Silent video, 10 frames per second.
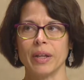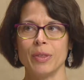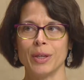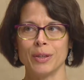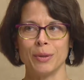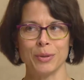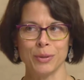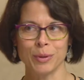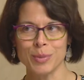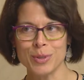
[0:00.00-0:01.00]
and I think you know
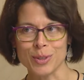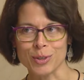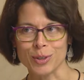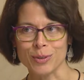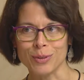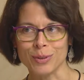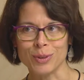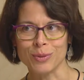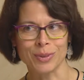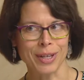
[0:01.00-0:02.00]
you're a musician, so
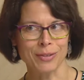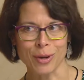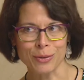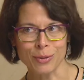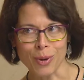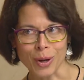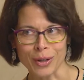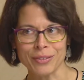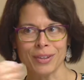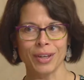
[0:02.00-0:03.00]
you that's also
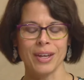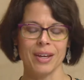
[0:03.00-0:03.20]
art.